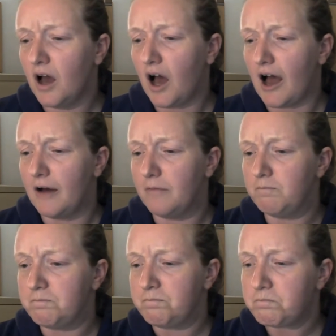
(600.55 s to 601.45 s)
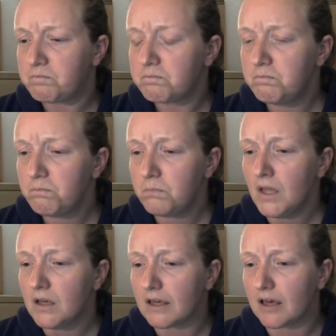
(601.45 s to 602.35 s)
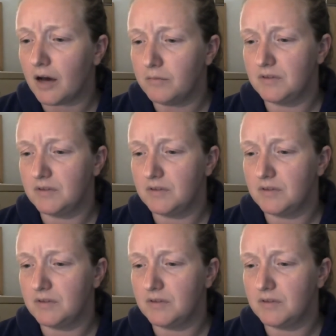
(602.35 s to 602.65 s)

um, come